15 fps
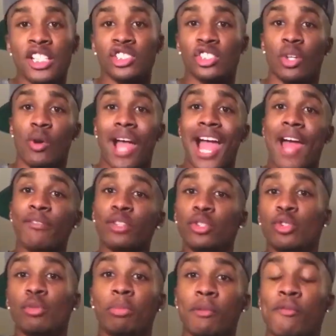So after
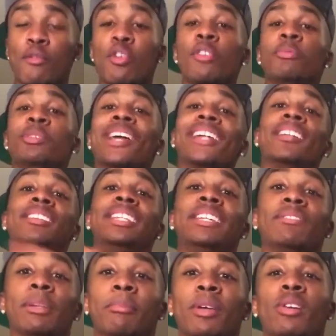you performed, you had to
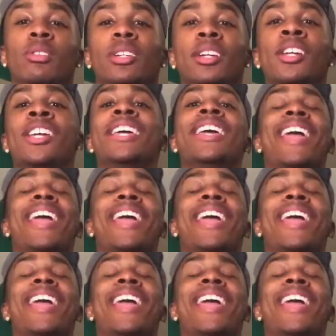leave the building.